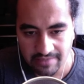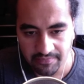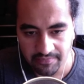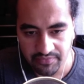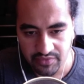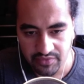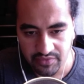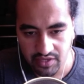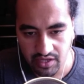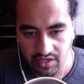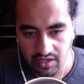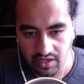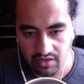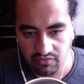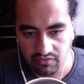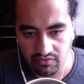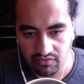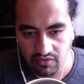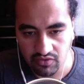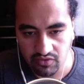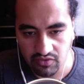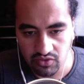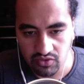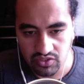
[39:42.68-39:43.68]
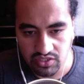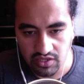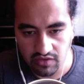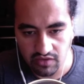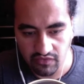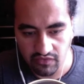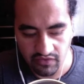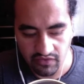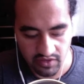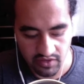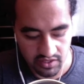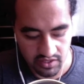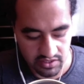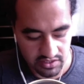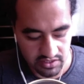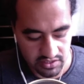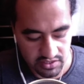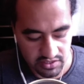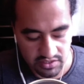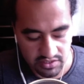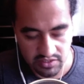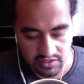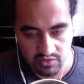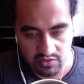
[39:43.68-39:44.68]
revolutionary fitness
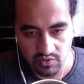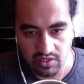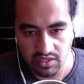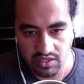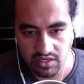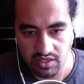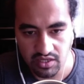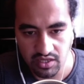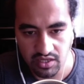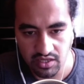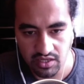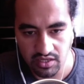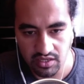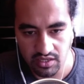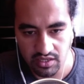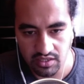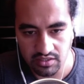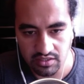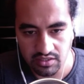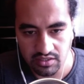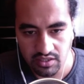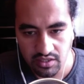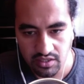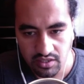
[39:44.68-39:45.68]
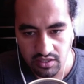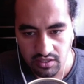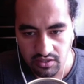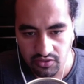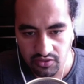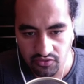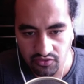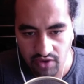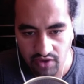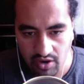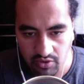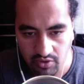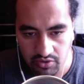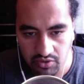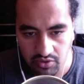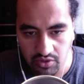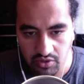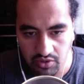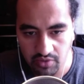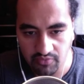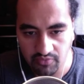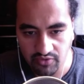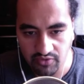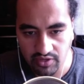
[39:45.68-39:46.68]
into Sweden and throughout
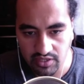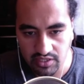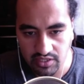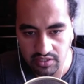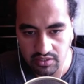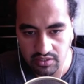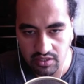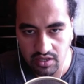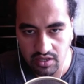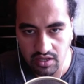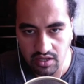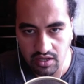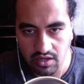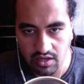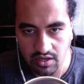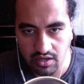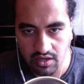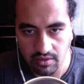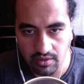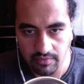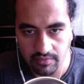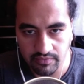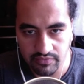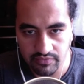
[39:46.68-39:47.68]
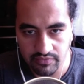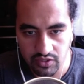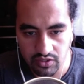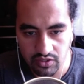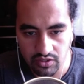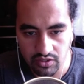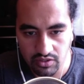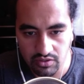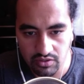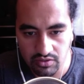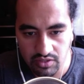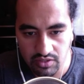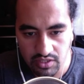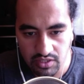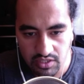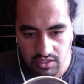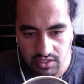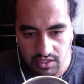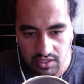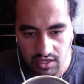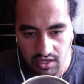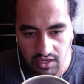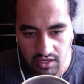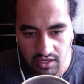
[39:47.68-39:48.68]
Europe, really.
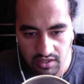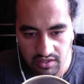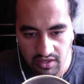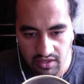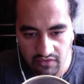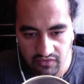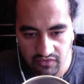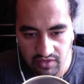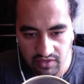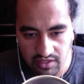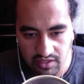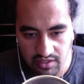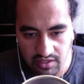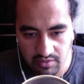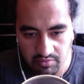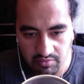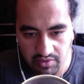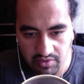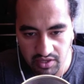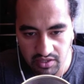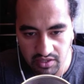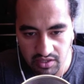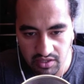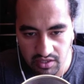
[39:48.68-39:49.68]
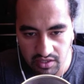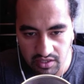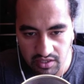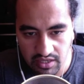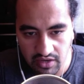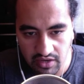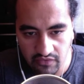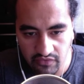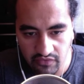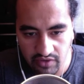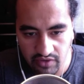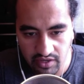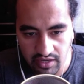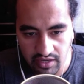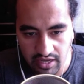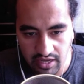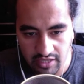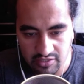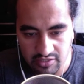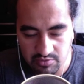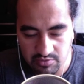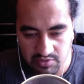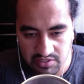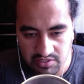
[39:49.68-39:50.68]
Definitely be on the lookout for
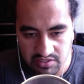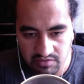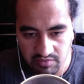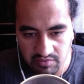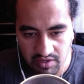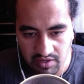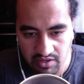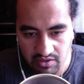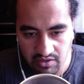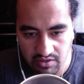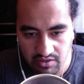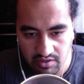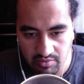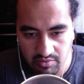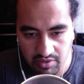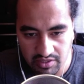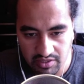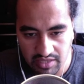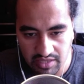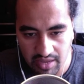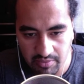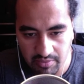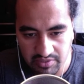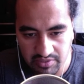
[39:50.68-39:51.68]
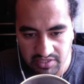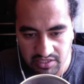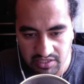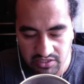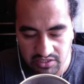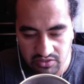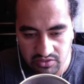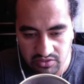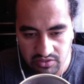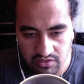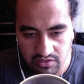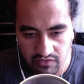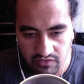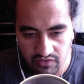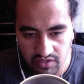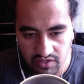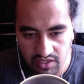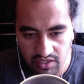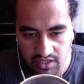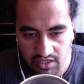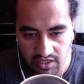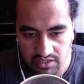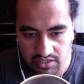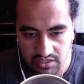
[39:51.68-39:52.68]
announcements about that potential
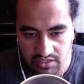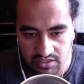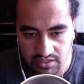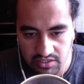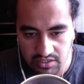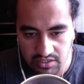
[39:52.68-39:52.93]
certification.